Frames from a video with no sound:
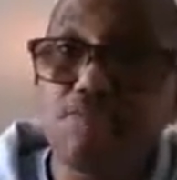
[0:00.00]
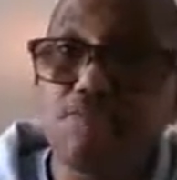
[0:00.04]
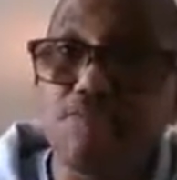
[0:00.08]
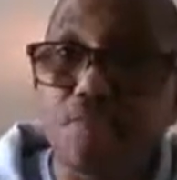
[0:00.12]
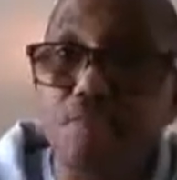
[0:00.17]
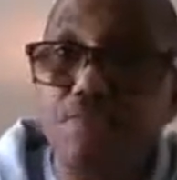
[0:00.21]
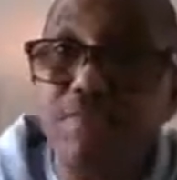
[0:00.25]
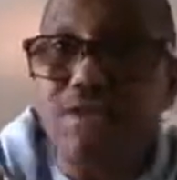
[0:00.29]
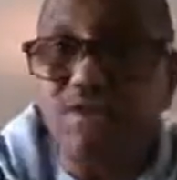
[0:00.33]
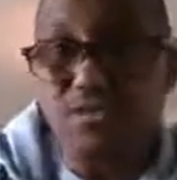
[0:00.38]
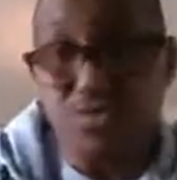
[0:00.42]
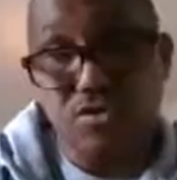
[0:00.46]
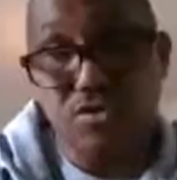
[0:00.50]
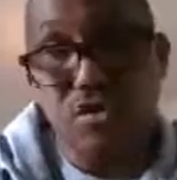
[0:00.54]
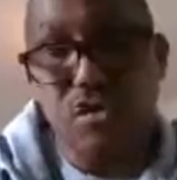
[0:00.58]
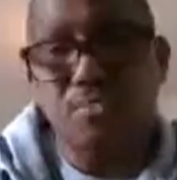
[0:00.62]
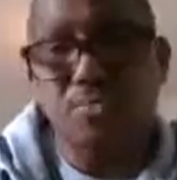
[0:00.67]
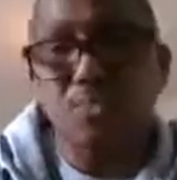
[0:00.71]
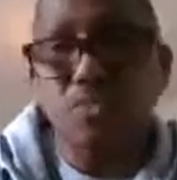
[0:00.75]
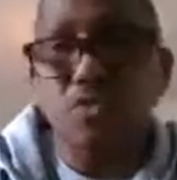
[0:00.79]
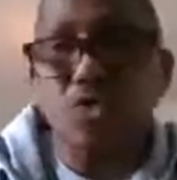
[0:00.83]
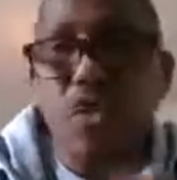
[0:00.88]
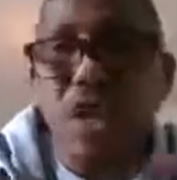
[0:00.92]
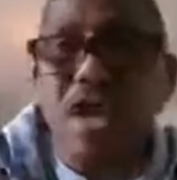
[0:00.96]
to pressure
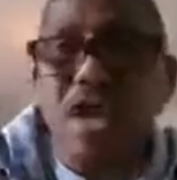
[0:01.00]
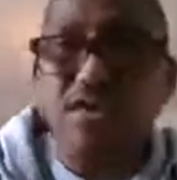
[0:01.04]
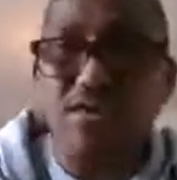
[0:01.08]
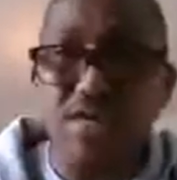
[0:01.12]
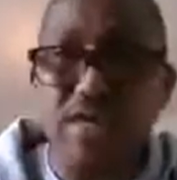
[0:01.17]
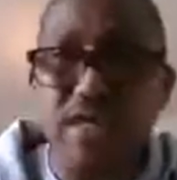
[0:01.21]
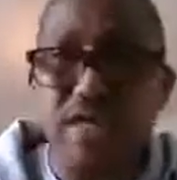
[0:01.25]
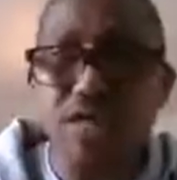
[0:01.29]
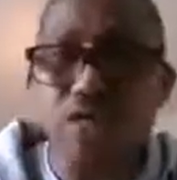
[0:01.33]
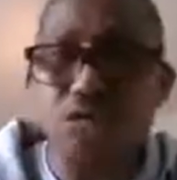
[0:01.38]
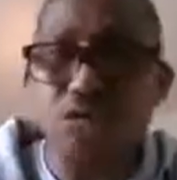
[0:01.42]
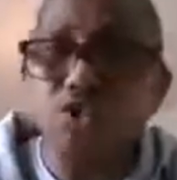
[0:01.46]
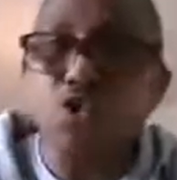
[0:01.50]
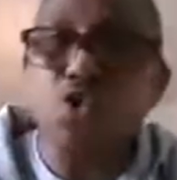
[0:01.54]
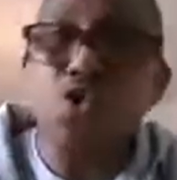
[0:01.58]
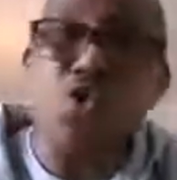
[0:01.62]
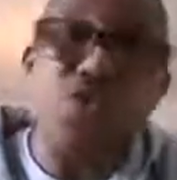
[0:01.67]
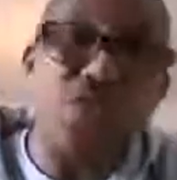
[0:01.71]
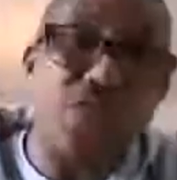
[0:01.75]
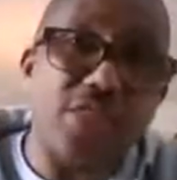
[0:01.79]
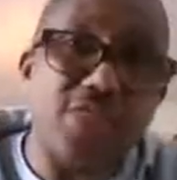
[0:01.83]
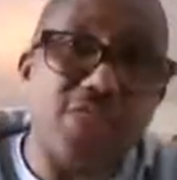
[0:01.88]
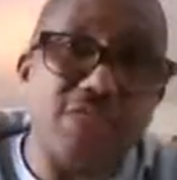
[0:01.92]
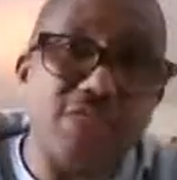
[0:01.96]
them to agree to
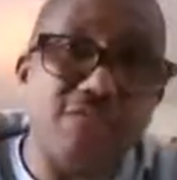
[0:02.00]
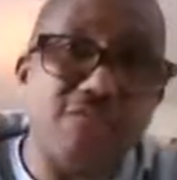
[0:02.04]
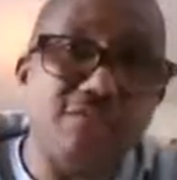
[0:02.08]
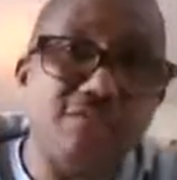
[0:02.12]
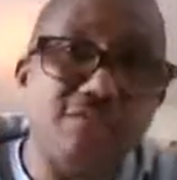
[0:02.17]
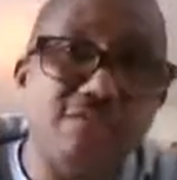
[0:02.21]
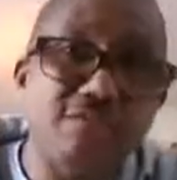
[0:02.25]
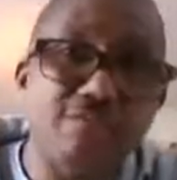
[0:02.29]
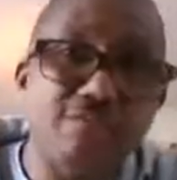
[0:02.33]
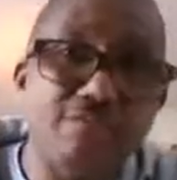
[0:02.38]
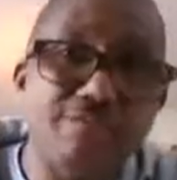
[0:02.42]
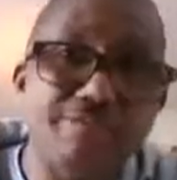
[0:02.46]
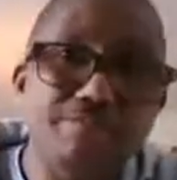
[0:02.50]
other things